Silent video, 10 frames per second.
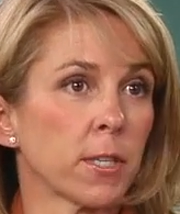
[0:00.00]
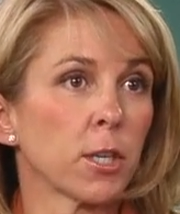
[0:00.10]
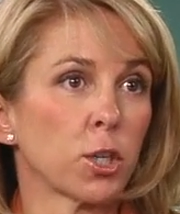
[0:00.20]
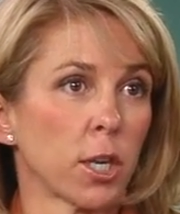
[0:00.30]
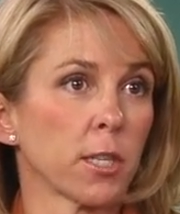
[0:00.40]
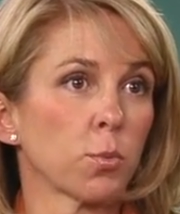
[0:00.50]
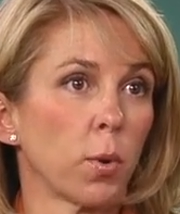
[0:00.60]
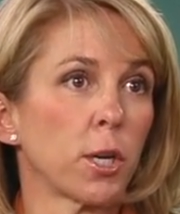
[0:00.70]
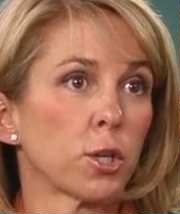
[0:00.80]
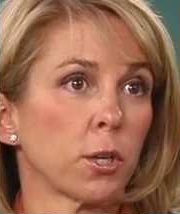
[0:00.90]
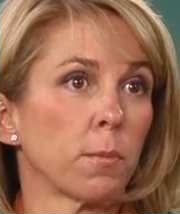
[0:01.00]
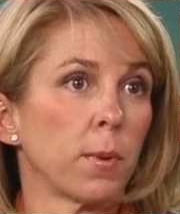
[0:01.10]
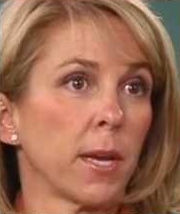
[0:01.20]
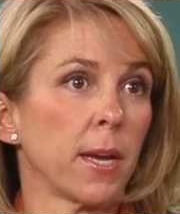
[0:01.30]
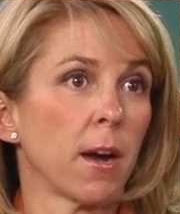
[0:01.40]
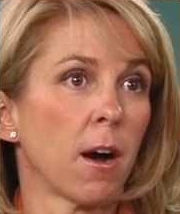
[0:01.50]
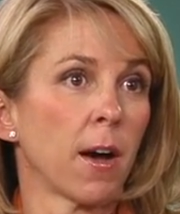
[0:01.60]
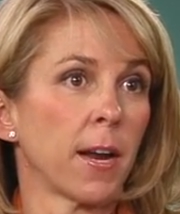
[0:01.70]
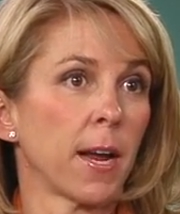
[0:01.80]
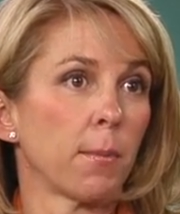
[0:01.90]
suggest we should be
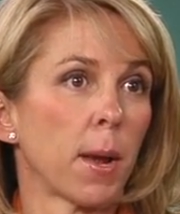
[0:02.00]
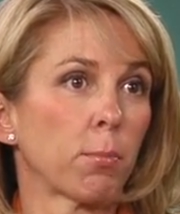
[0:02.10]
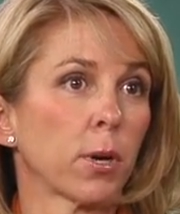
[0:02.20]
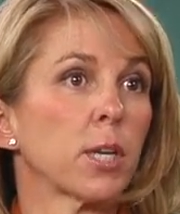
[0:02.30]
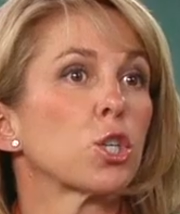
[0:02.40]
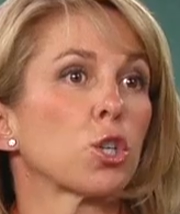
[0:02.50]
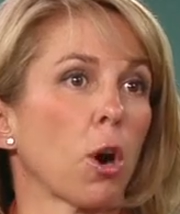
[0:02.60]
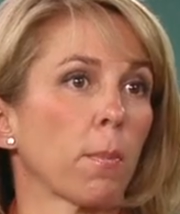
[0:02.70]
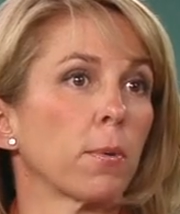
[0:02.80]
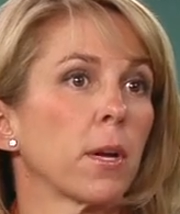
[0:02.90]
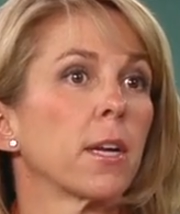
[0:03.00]
on a pretty sharp